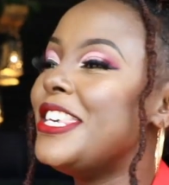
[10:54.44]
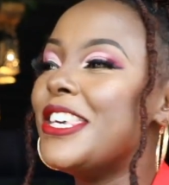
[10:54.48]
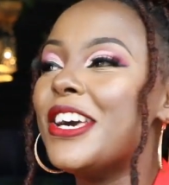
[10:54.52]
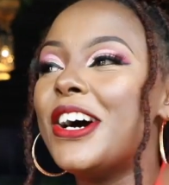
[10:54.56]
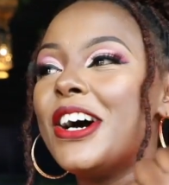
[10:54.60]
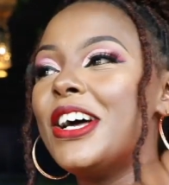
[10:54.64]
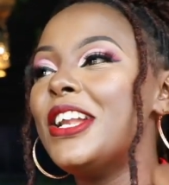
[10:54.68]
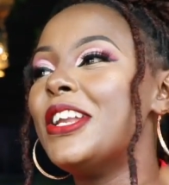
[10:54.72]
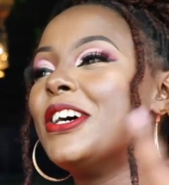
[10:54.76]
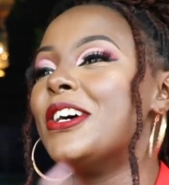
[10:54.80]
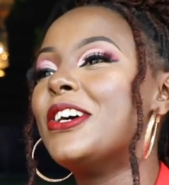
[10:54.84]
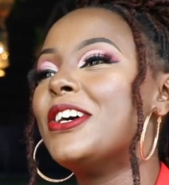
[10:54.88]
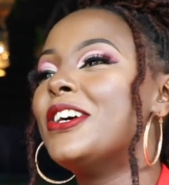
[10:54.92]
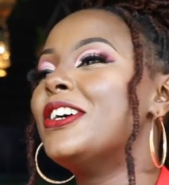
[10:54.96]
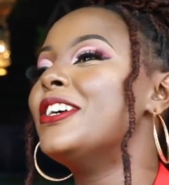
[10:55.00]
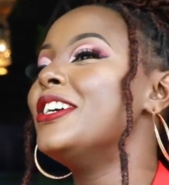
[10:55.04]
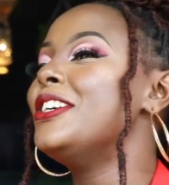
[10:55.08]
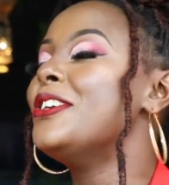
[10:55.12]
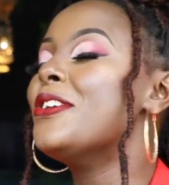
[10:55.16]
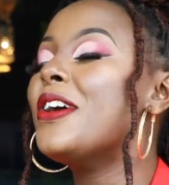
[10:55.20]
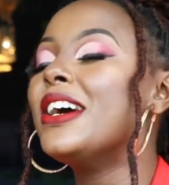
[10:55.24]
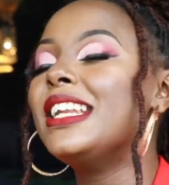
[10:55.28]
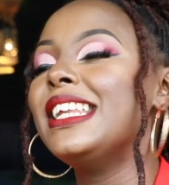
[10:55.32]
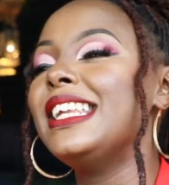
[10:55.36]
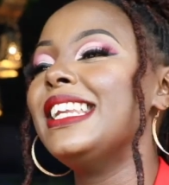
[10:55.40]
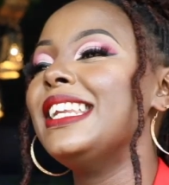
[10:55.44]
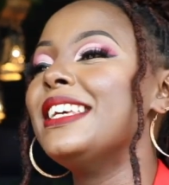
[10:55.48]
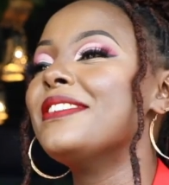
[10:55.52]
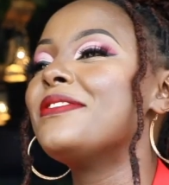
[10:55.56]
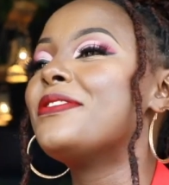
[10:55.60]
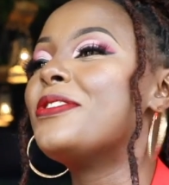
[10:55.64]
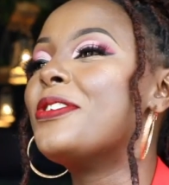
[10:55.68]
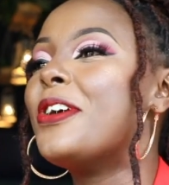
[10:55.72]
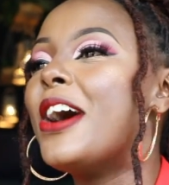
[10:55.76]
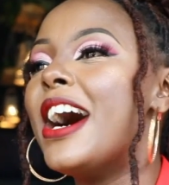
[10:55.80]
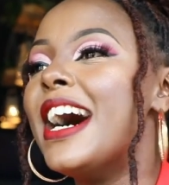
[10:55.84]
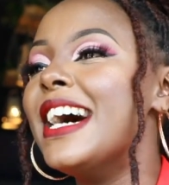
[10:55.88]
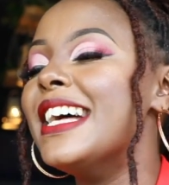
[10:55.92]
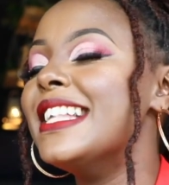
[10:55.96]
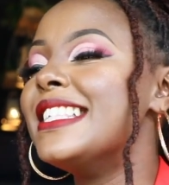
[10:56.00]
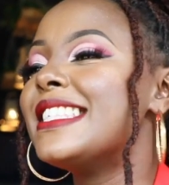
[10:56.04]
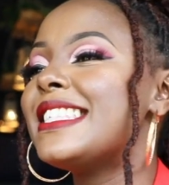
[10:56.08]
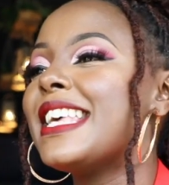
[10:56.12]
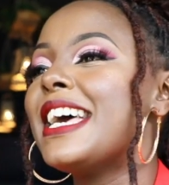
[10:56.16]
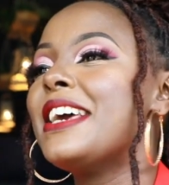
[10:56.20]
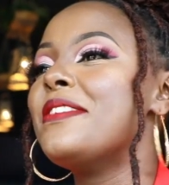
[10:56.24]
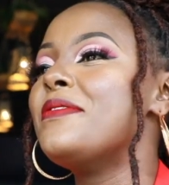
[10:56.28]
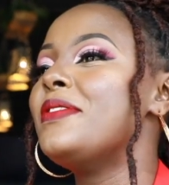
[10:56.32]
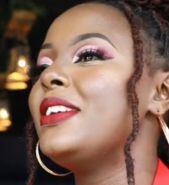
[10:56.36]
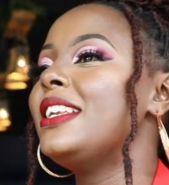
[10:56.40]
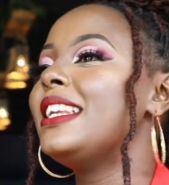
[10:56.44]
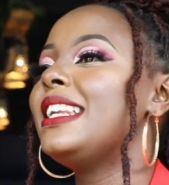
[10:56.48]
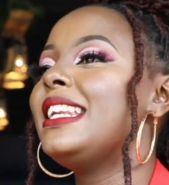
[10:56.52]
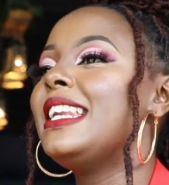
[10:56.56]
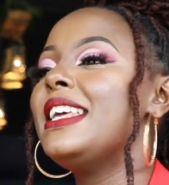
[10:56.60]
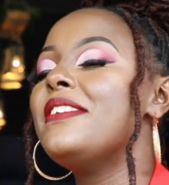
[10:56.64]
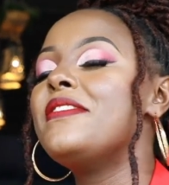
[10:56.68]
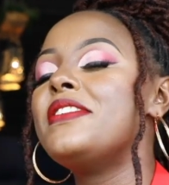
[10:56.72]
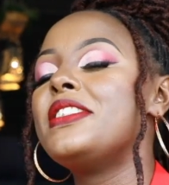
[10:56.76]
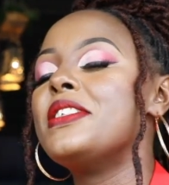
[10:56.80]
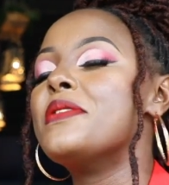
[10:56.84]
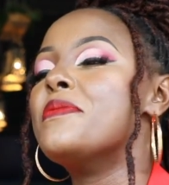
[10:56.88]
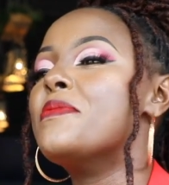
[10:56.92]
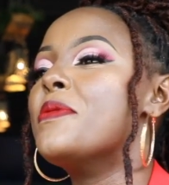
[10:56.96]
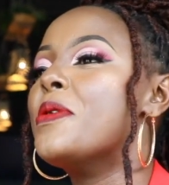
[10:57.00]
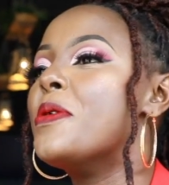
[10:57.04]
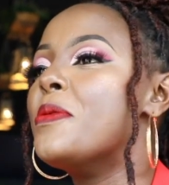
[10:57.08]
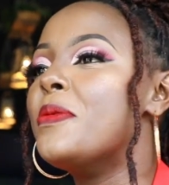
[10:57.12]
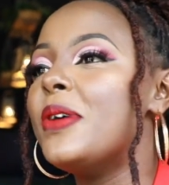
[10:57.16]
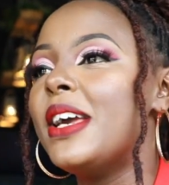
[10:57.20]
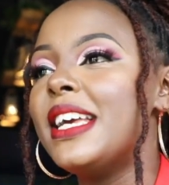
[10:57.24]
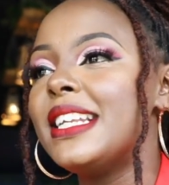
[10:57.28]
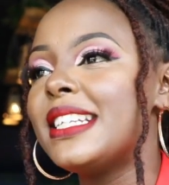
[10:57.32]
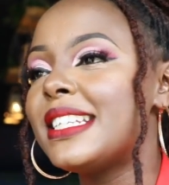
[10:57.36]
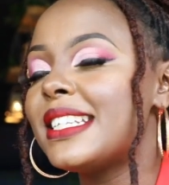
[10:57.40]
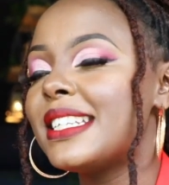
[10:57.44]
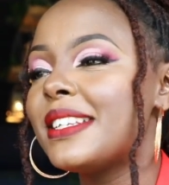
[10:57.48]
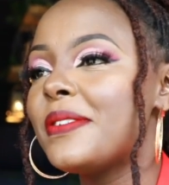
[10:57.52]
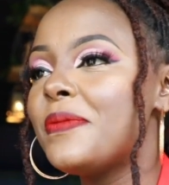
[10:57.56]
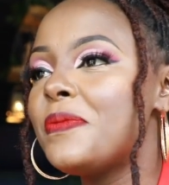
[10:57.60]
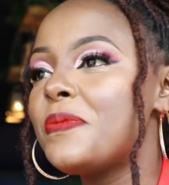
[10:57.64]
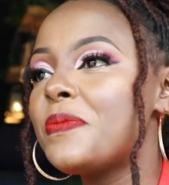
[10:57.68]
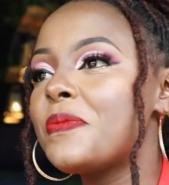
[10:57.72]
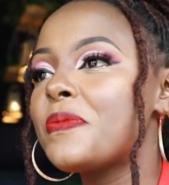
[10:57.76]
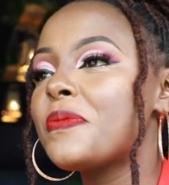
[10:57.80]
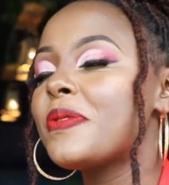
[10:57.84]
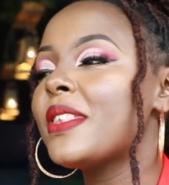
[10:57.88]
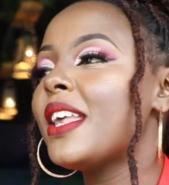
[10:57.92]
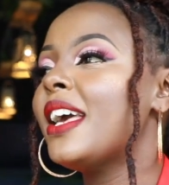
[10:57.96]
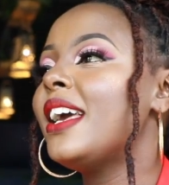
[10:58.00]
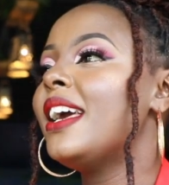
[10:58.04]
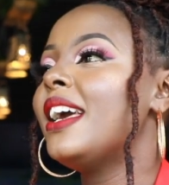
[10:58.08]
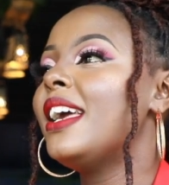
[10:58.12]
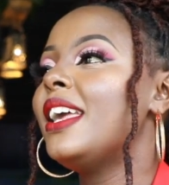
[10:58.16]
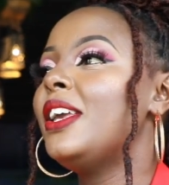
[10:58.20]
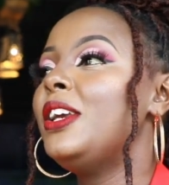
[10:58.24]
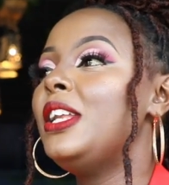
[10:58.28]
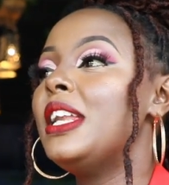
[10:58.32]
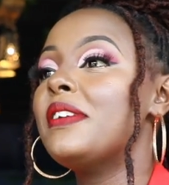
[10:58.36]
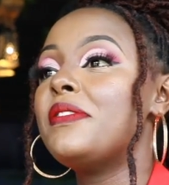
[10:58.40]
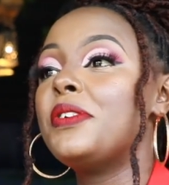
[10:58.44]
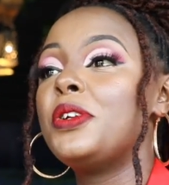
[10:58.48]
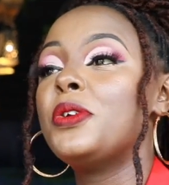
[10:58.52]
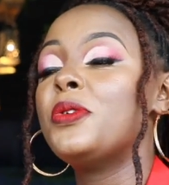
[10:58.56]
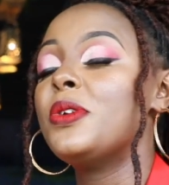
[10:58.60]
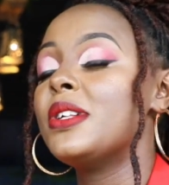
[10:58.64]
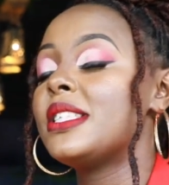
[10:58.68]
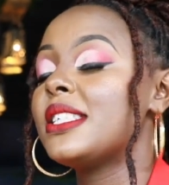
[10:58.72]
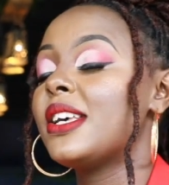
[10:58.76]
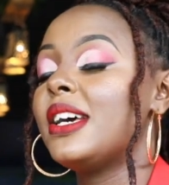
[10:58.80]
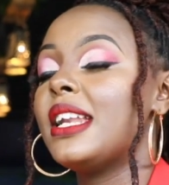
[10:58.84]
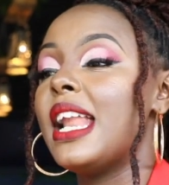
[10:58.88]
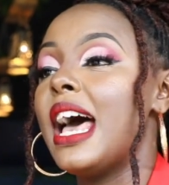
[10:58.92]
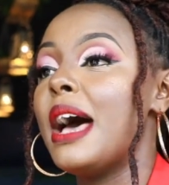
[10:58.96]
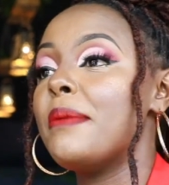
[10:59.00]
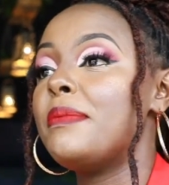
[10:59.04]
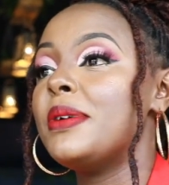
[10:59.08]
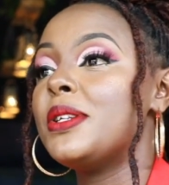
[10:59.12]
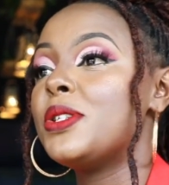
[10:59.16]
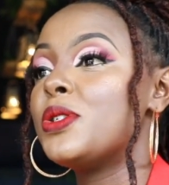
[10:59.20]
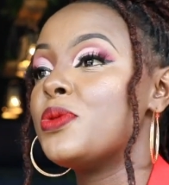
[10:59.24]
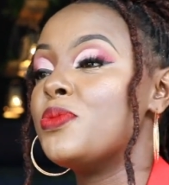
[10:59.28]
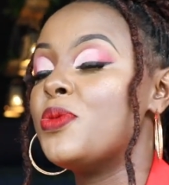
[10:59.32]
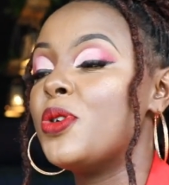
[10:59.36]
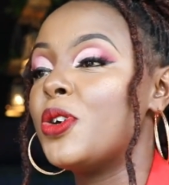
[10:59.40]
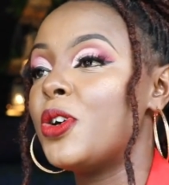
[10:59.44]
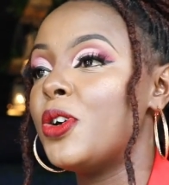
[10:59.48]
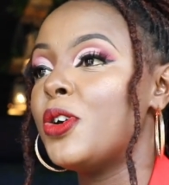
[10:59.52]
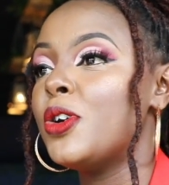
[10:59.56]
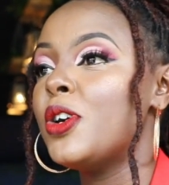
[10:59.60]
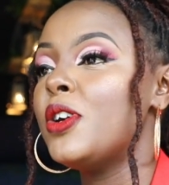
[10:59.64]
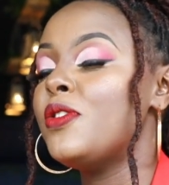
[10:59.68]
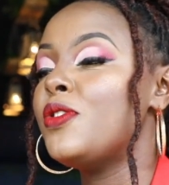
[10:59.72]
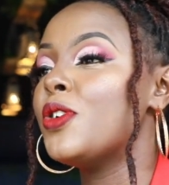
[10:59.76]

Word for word: YOLO! You only live once. I mean, live in the moment. You never know what's going to happen tomorrow.